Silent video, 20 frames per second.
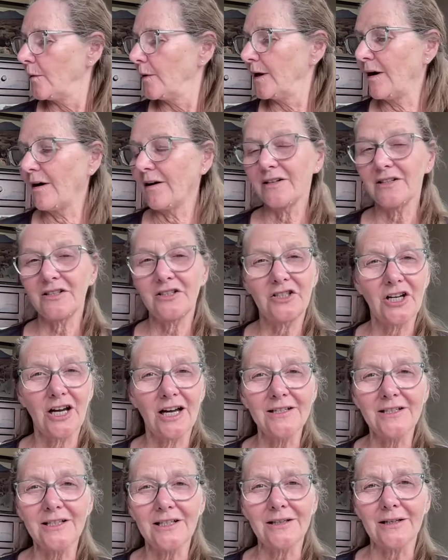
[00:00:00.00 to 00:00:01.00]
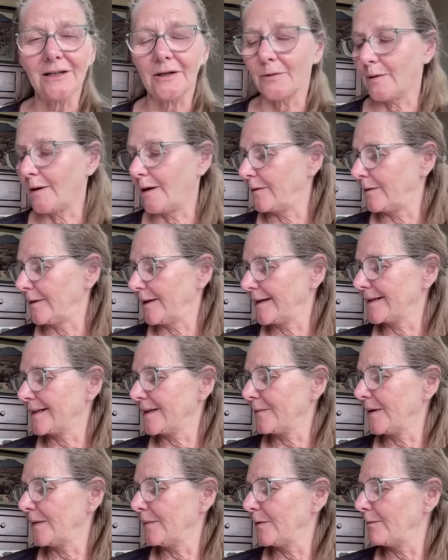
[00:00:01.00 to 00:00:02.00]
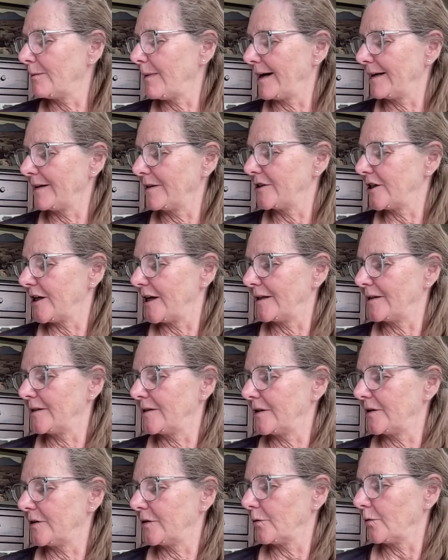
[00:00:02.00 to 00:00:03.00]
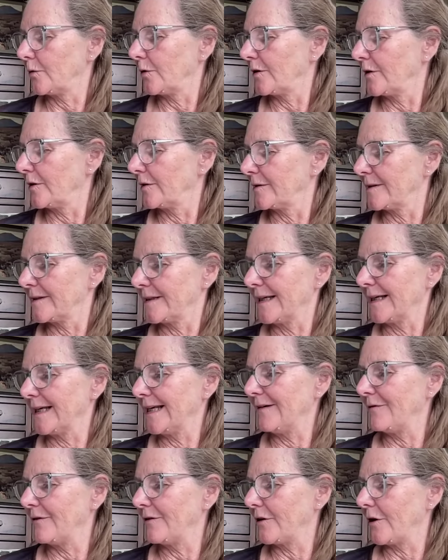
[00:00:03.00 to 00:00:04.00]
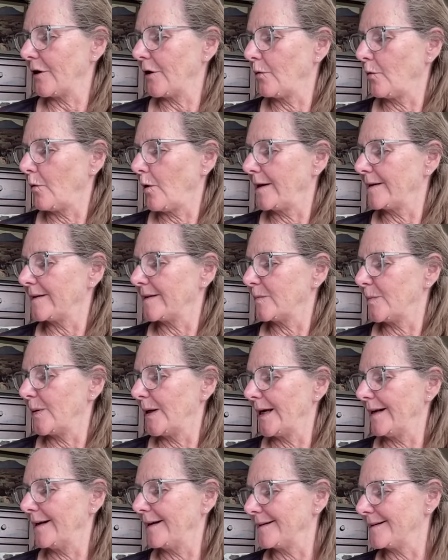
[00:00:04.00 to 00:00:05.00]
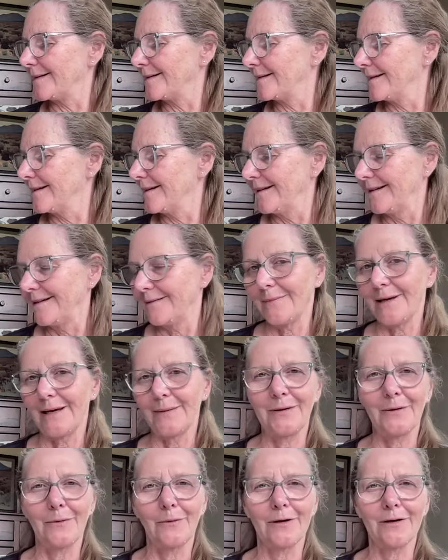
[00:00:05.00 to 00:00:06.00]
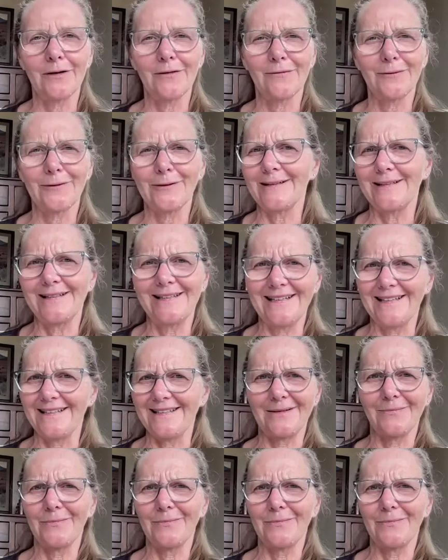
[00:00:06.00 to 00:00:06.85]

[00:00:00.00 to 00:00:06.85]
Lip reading: We aren't judging the quote. Like some people might judge that the words, even though one's penance may be wonderful indeed.